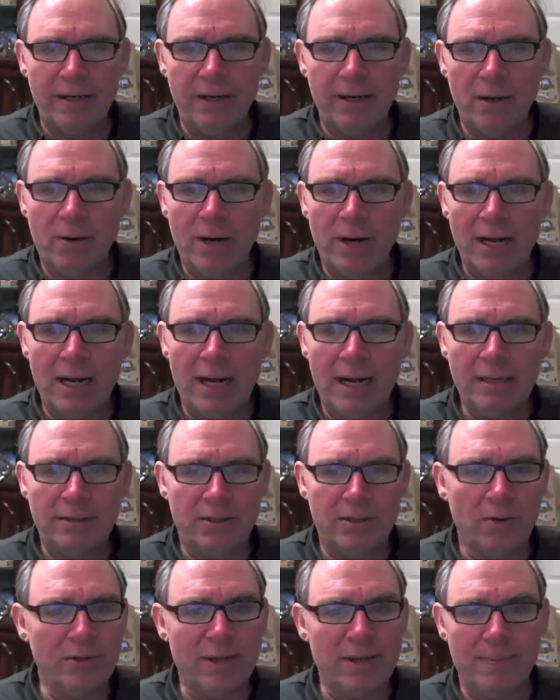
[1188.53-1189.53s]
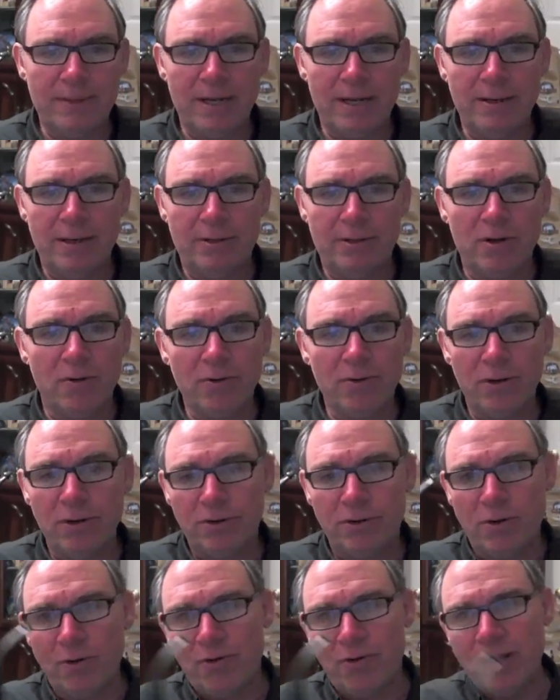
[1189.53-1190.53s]
You know, I don't
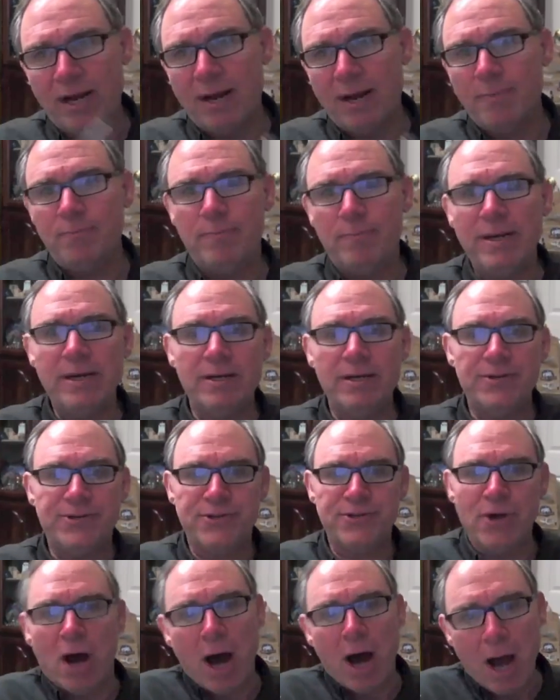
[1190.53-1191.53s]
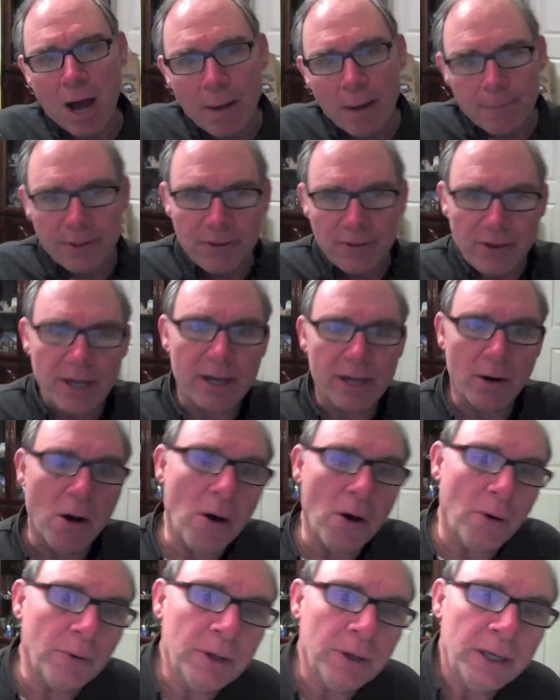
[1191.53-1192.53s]
think I'm being a snob and thinking,
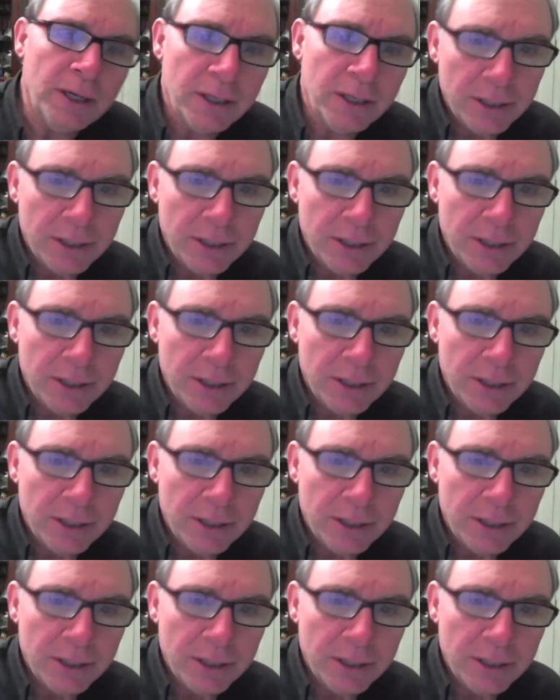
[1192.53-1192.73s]
oh,